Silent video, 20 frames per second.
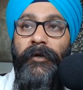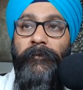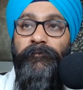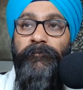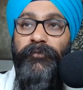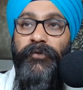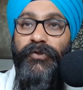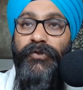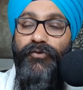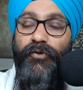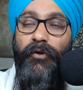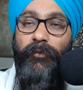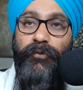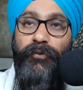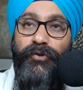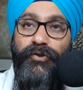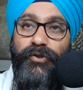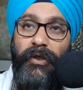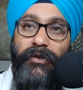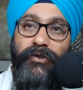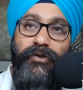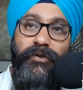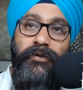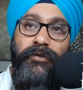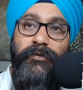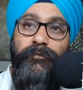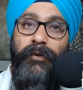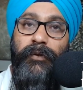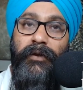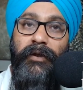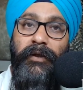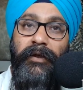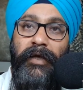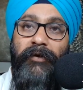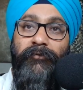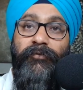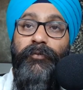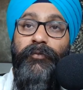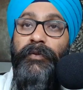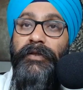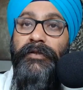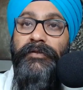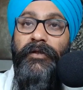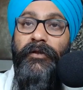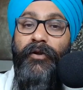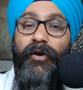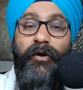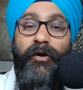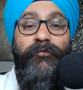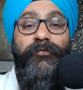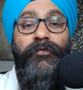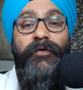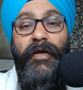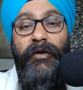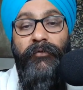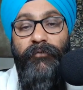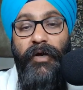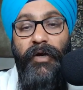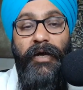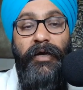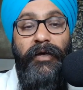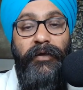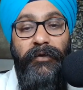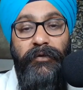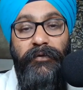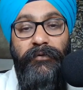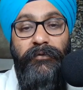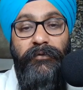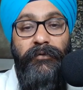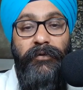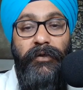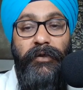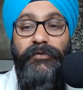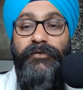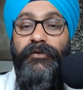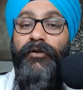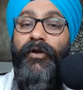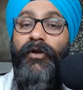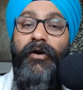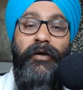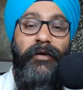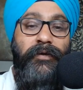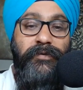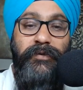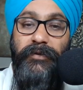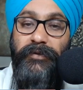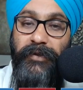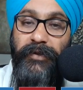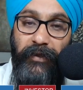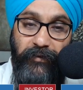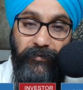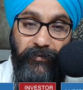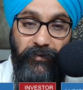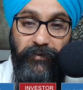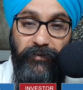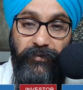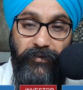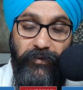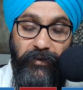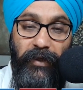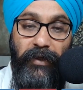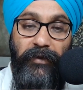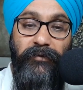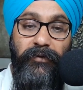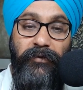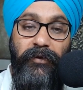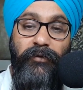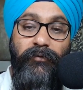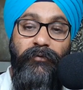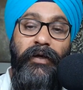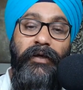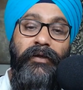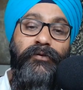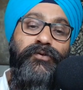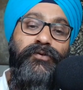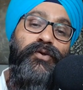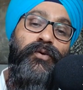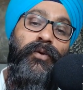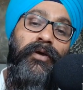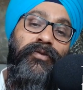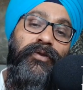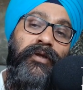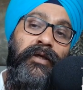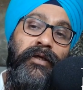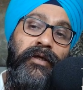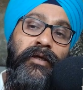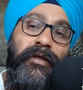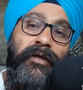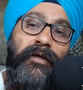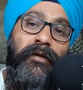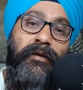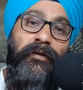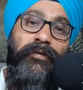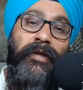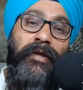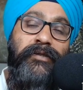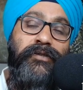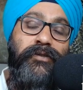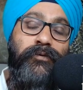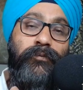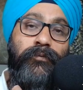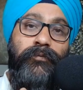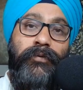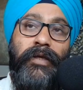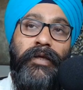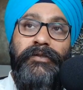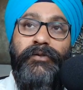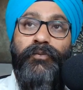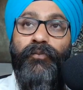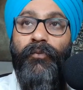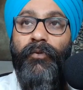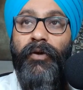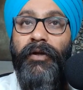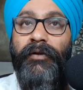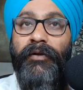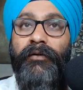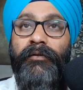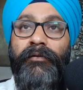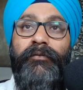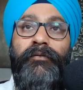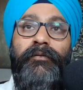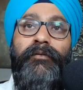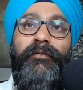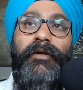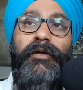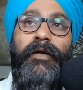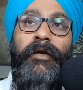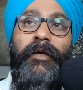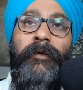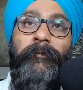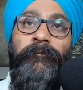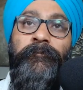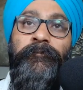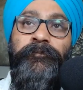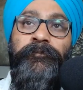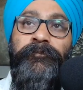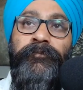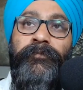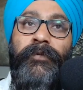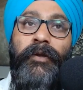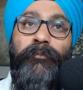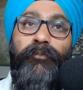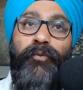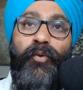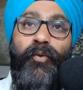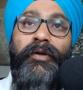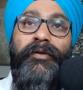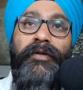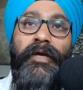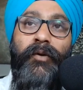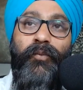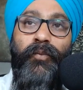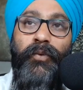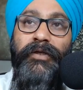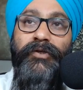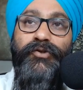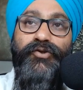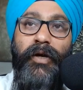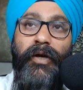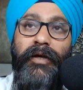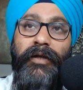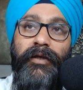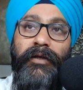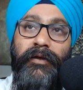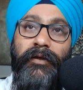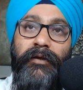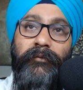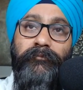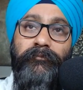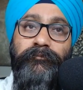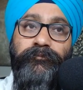these are all projections, but like everybody's along for that ride as long as it takes us to get there, right? And so I think that's one point that we try to hit,